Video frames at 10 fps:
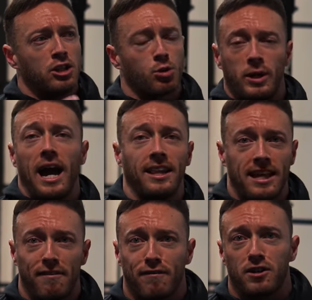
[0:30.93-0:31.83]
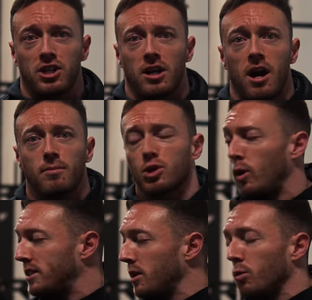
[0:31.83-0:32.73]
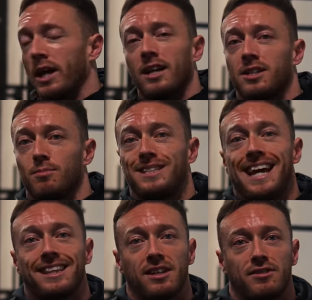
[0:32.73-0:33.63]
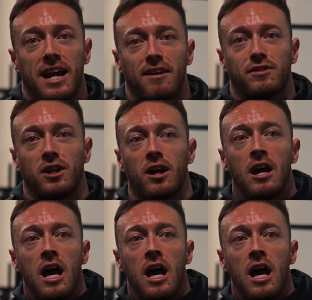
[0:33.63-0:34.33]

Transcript: So we got that first on comp squats. Then we got some deadlifts after.